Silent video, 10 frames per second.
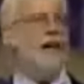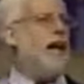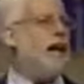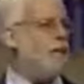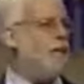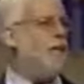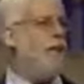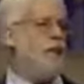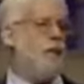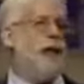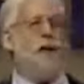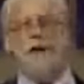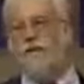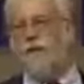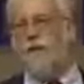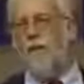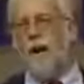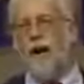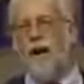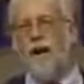and can't be resurrected for a
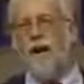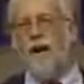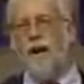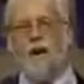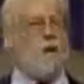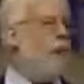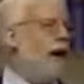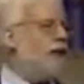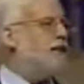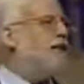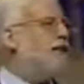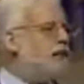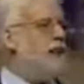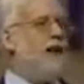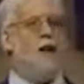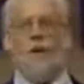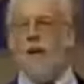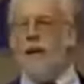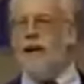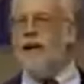while. Whereas the female
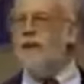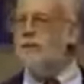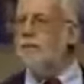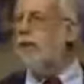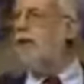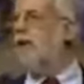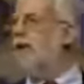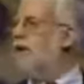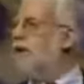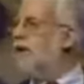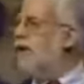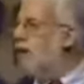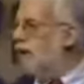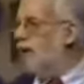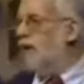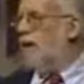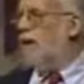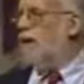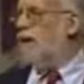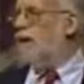organ is immortal or eternal.
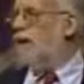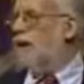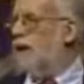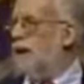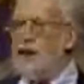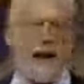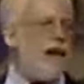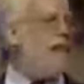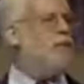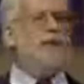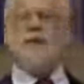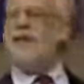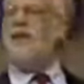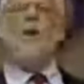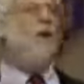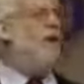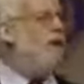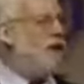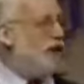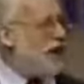That is what this
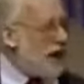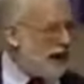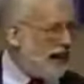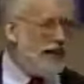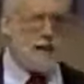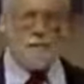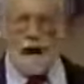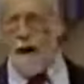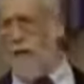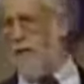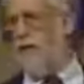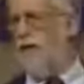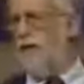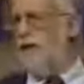whole thing is about.